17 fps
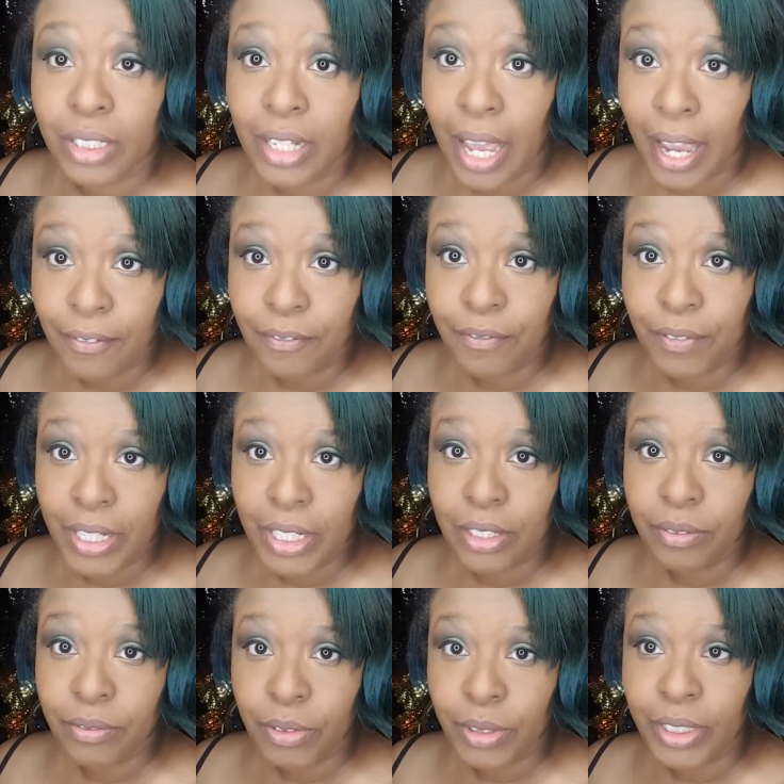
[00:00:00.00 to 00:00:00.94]
live feed
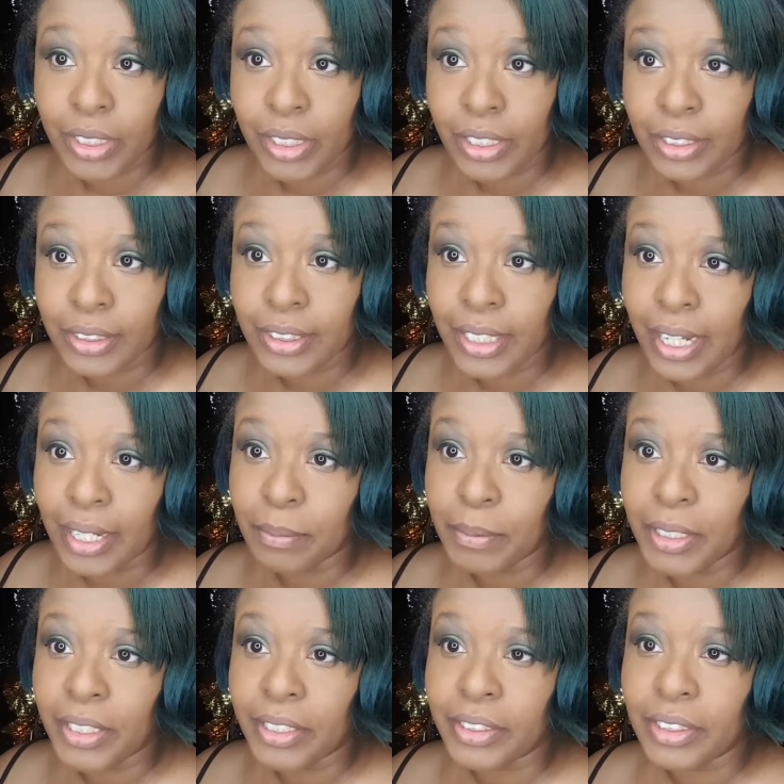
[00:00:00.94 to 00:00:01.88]
of what it looks like
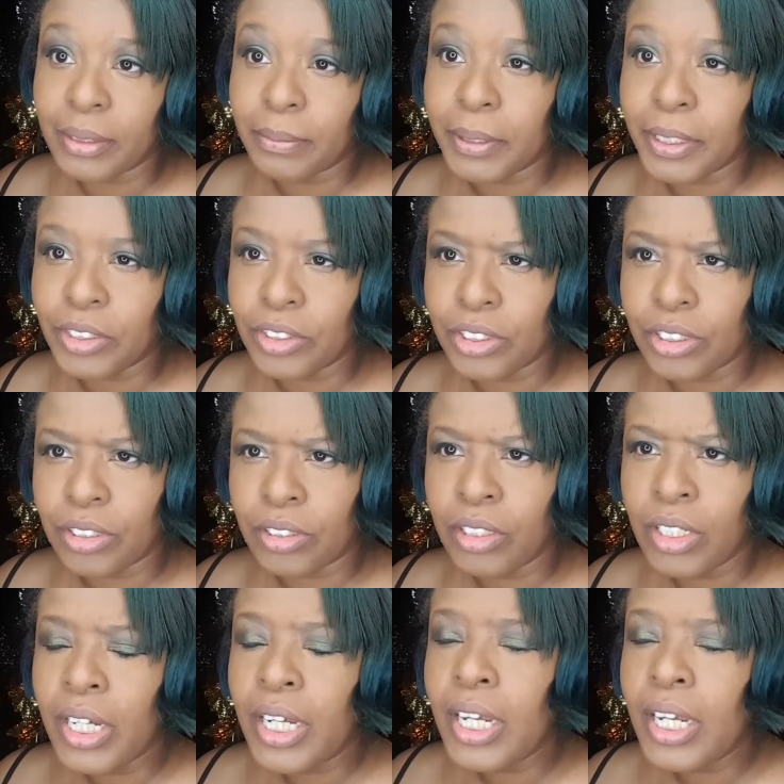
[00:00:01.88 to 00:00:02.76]
because the picture